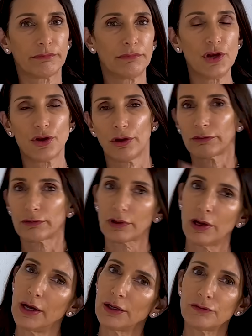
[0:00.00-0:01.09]

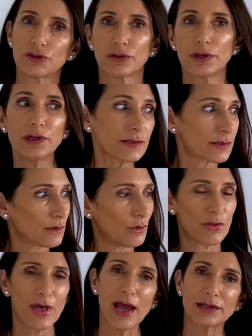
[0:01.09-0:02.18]
kind of do this or
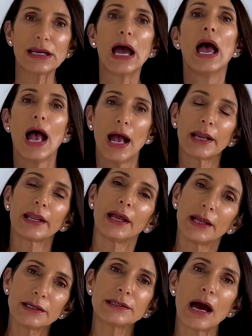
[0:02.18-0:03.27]
that and
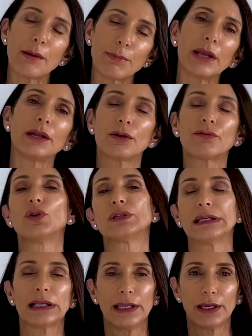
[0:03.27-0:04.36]
end up
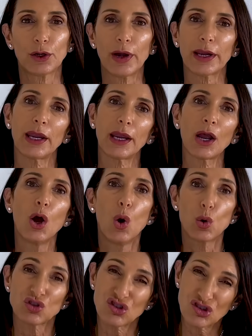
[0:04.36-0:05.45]
inadvertently cracking
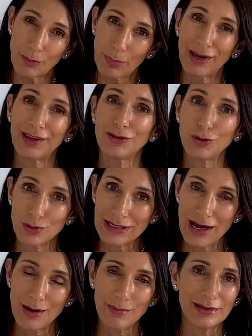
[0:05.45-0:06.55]
or chipping your
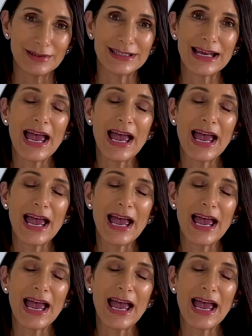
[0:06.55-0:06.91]
diamond.